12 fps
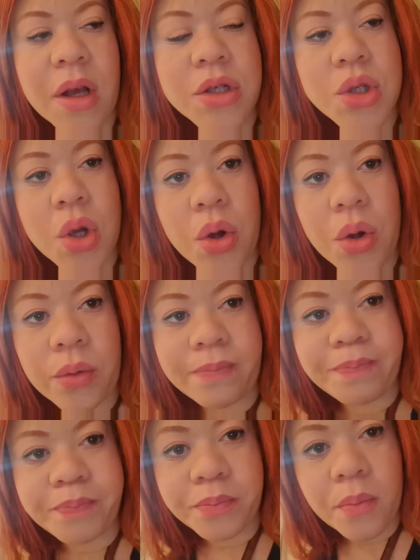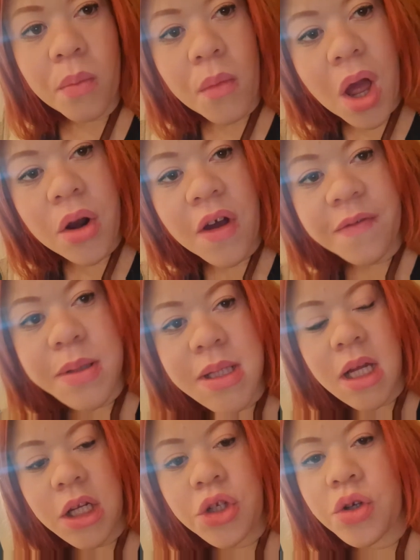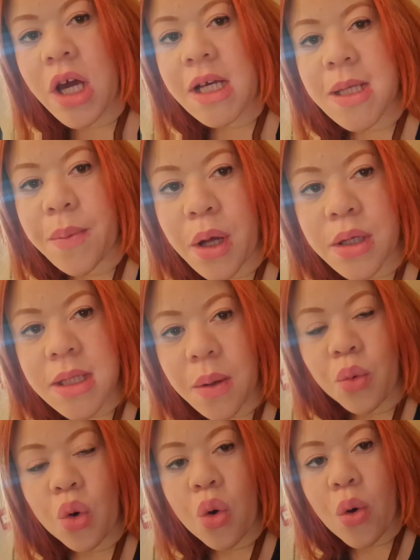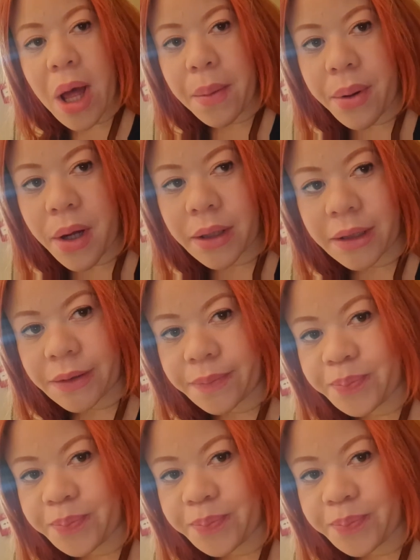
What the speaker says: So I know I've been telling you guys about some all-white party,